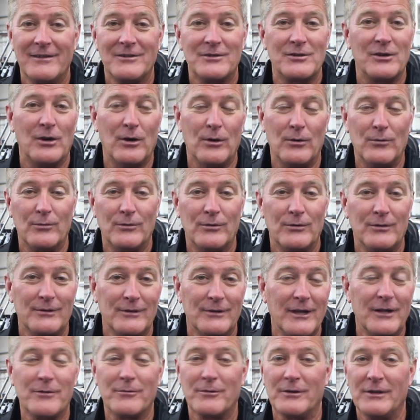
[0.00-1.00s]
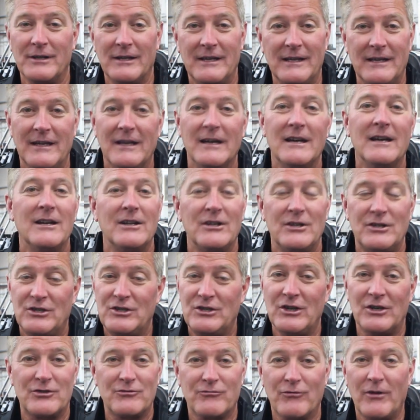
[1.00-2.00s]
So literally,
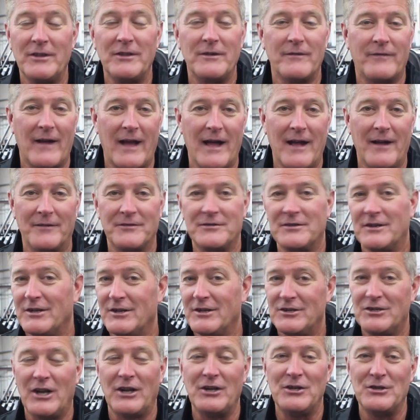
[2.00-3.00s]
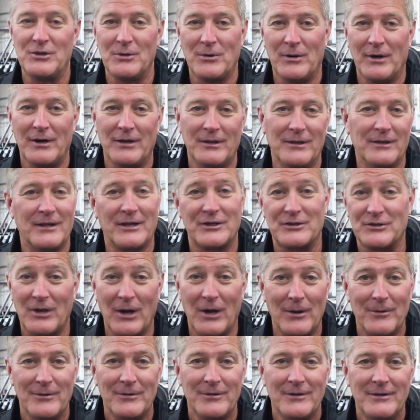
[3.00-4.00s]
just run the valves, change the oil, and let's
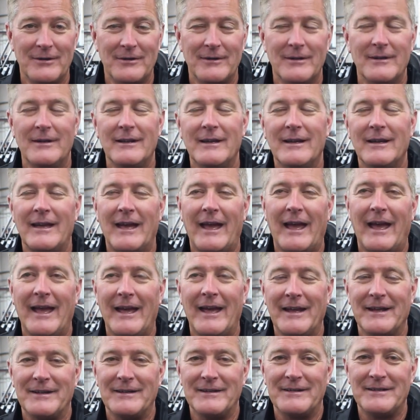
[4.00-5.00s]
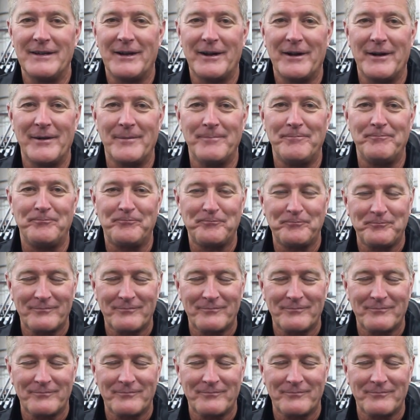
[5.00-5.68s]
go. And um,